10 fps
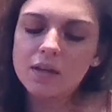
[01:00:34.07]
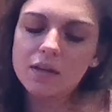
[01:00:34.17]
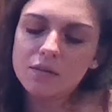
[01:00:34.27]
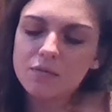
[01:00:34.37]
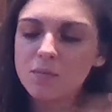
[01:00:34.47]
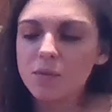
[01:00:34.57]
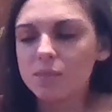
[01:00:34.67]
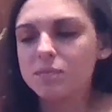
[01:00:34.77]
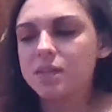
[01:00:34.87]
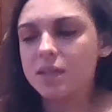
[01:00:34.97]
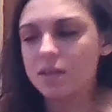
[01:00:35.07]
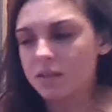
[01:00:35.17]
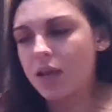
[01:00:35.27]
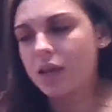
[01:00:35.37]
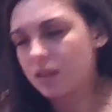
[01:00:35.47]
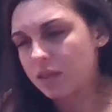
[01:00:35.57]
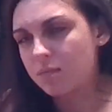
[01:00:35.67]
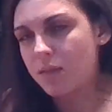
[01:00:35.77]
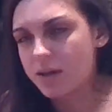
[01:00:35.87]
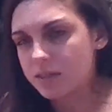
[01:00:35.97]
from what I'm seeing, likely the
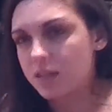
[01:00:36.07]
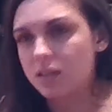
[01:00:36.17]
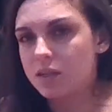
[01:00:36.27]
masculine